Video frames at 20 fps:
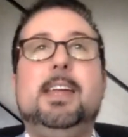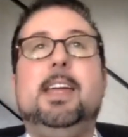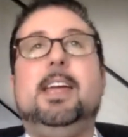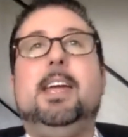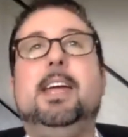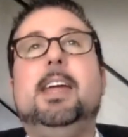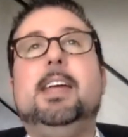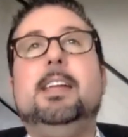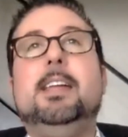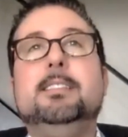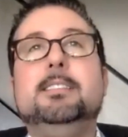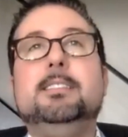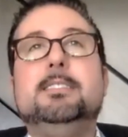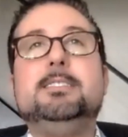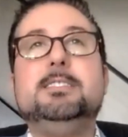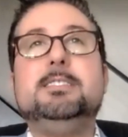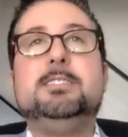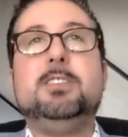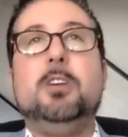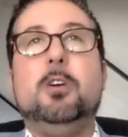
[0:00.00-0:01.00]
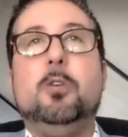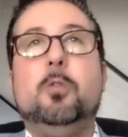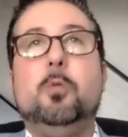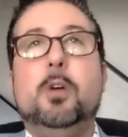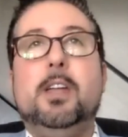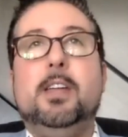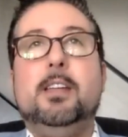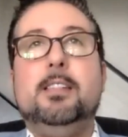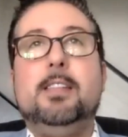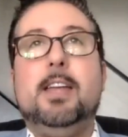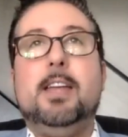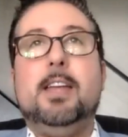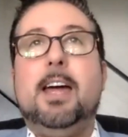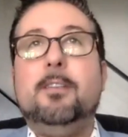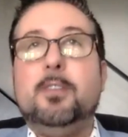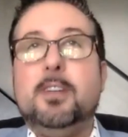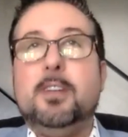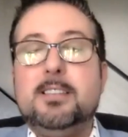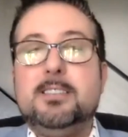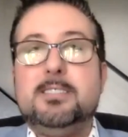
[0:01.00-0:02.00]
And so with
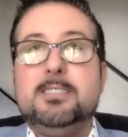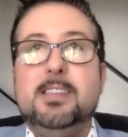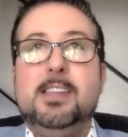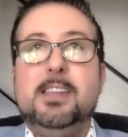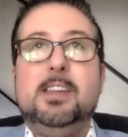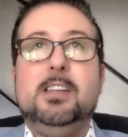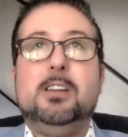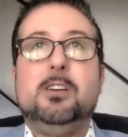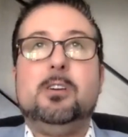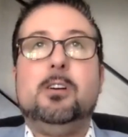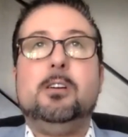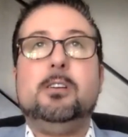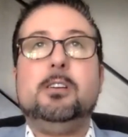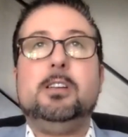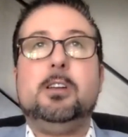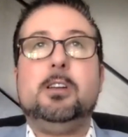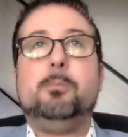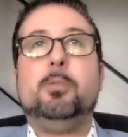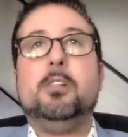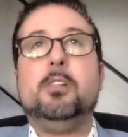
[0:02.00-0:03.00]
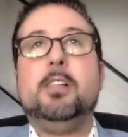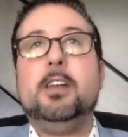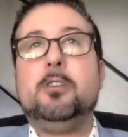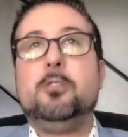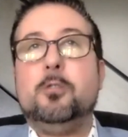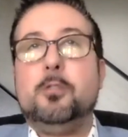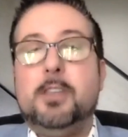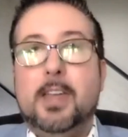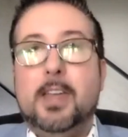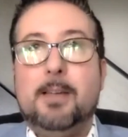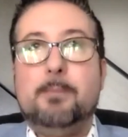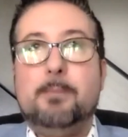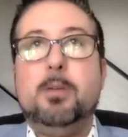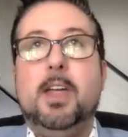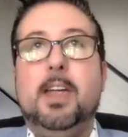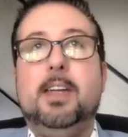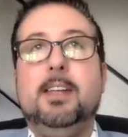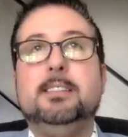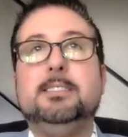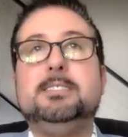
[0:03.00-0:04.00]
advocacy or political
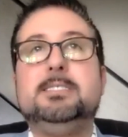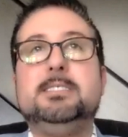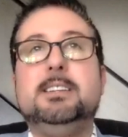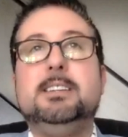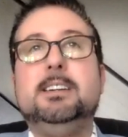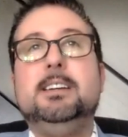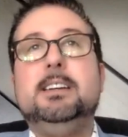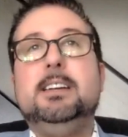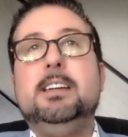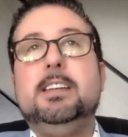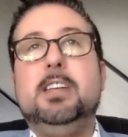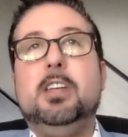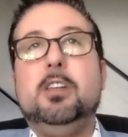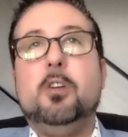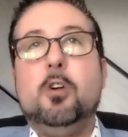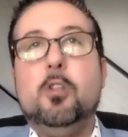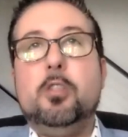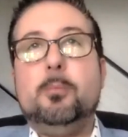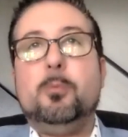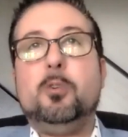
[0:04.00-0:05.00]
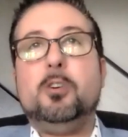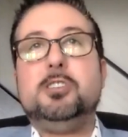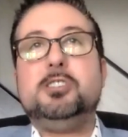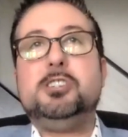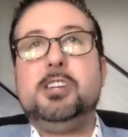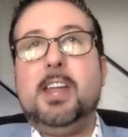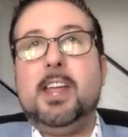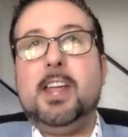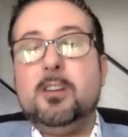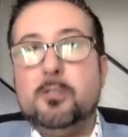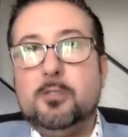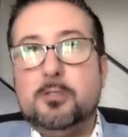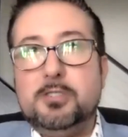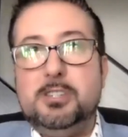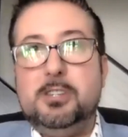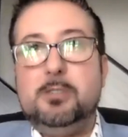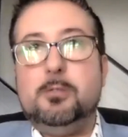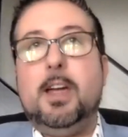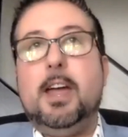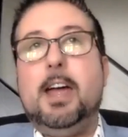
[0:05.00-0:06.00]
campaigns, the more
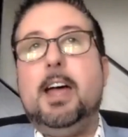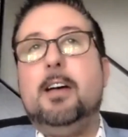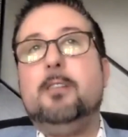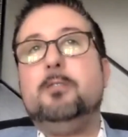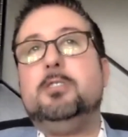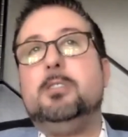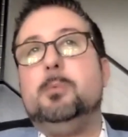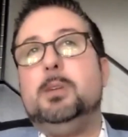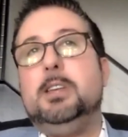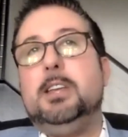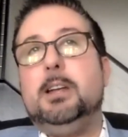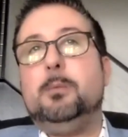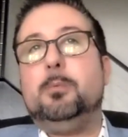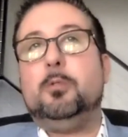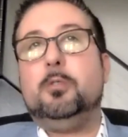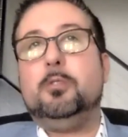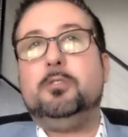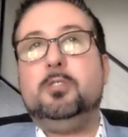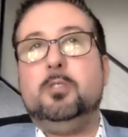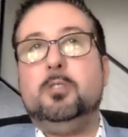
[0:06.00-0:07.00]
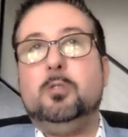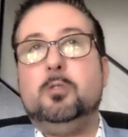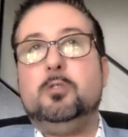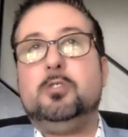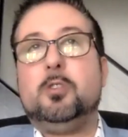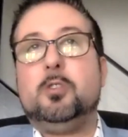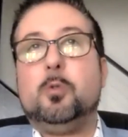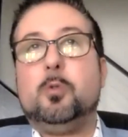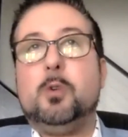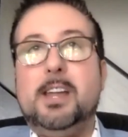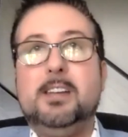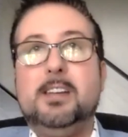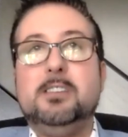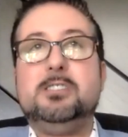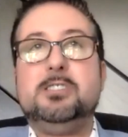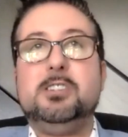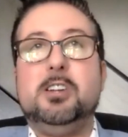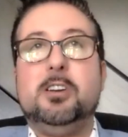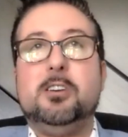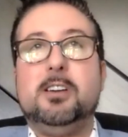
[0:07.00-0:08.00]
channels you have to be able to
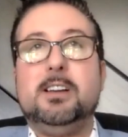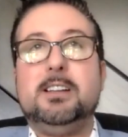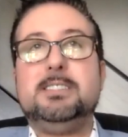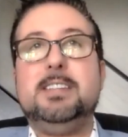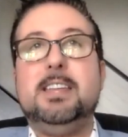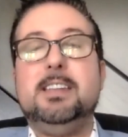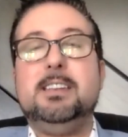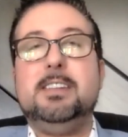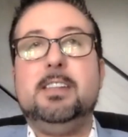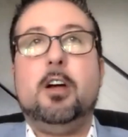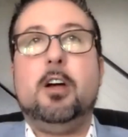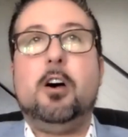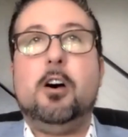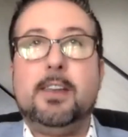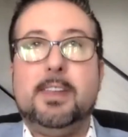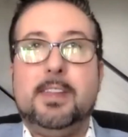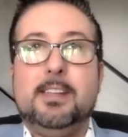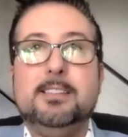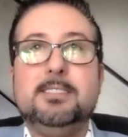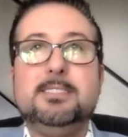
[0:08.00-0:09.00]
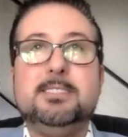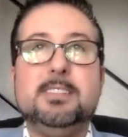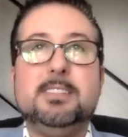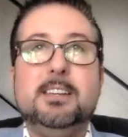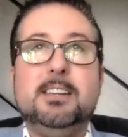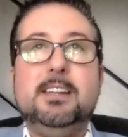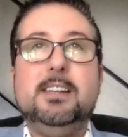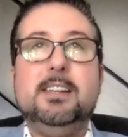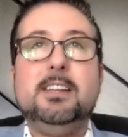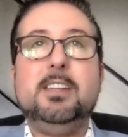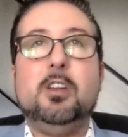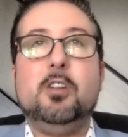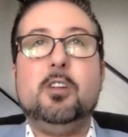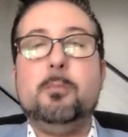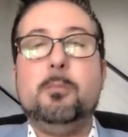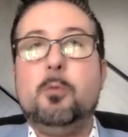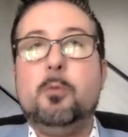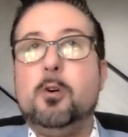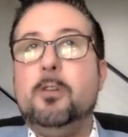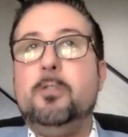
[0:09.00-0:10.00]
reach your intended audience,
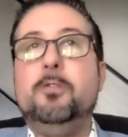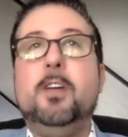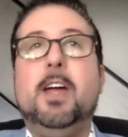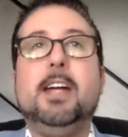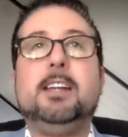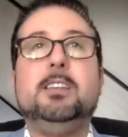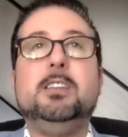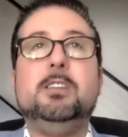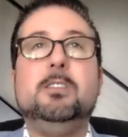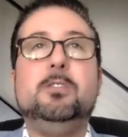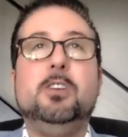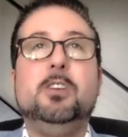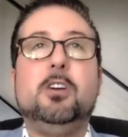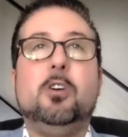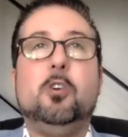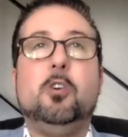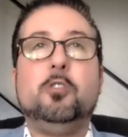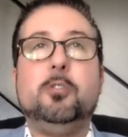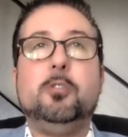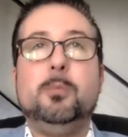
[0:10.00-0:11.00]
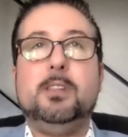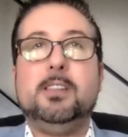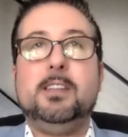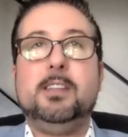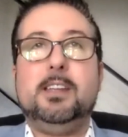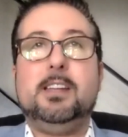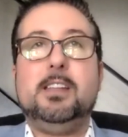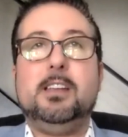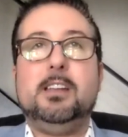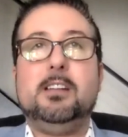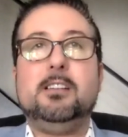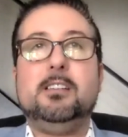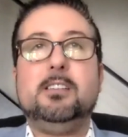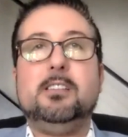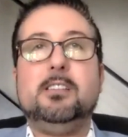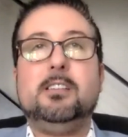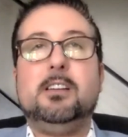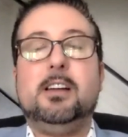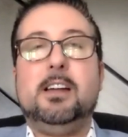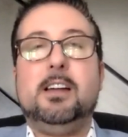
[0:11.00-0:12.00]
the more effective you're ultimately going
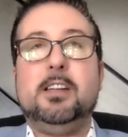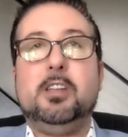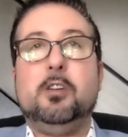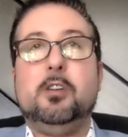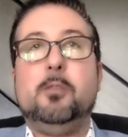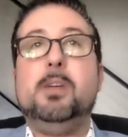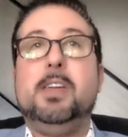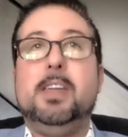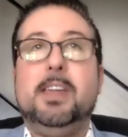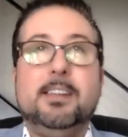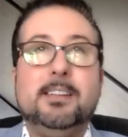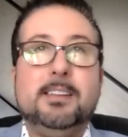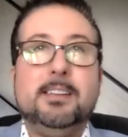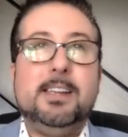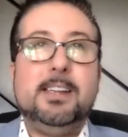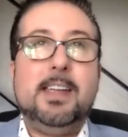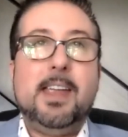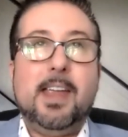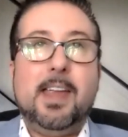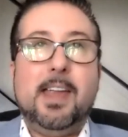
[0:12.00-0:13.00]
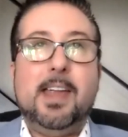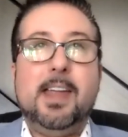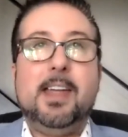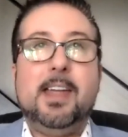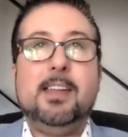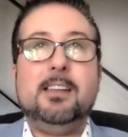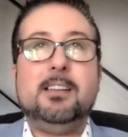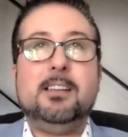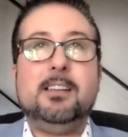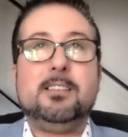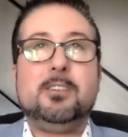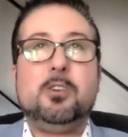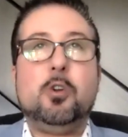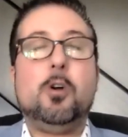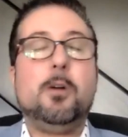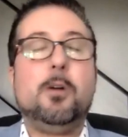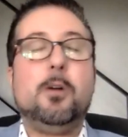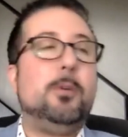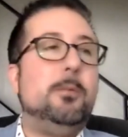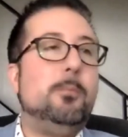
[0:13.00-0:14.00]
to be. And
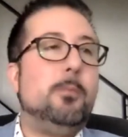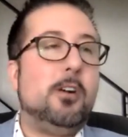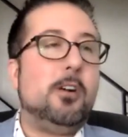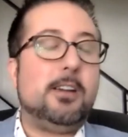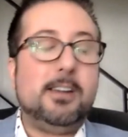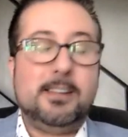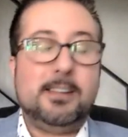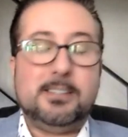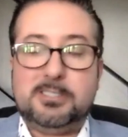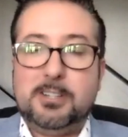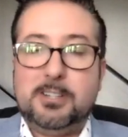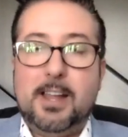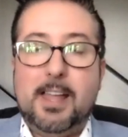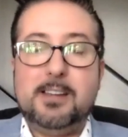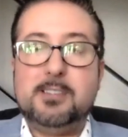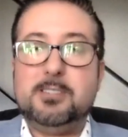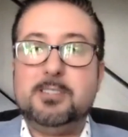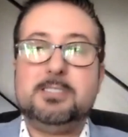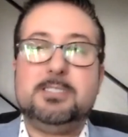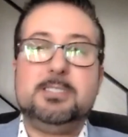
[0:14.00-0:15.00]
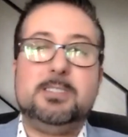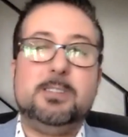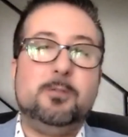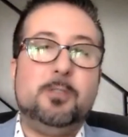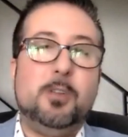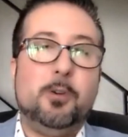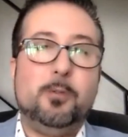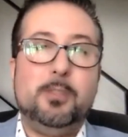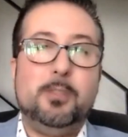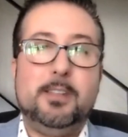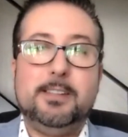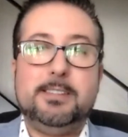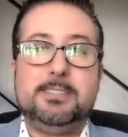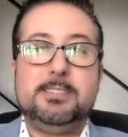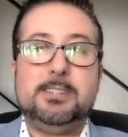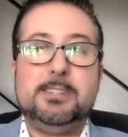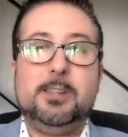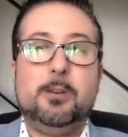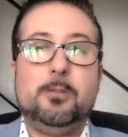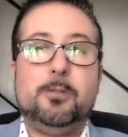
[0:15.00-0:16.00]
corporate marketing strategists have known
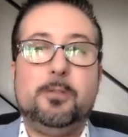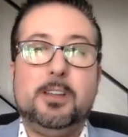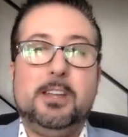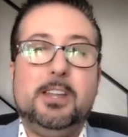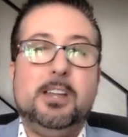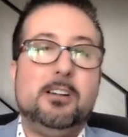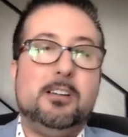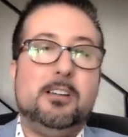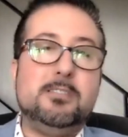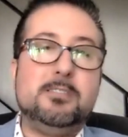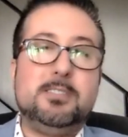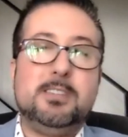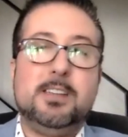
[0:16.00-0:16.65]
this, for years.